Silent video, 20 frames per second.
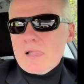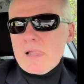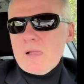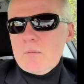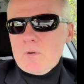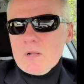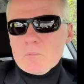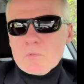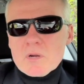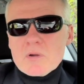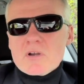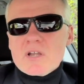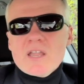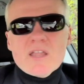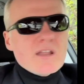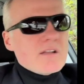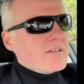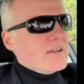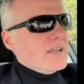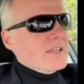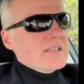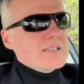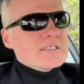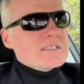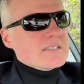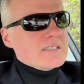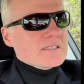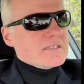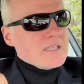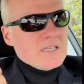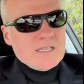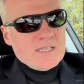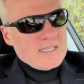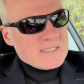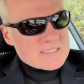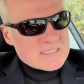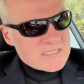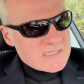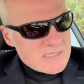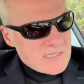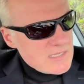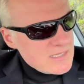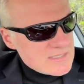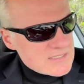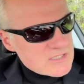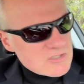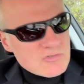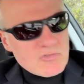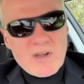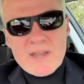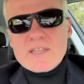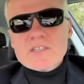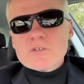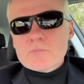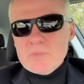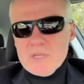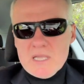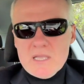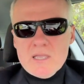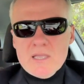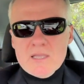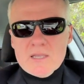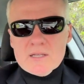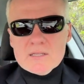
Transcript: What we're hearing, it's it, it's it's great to be here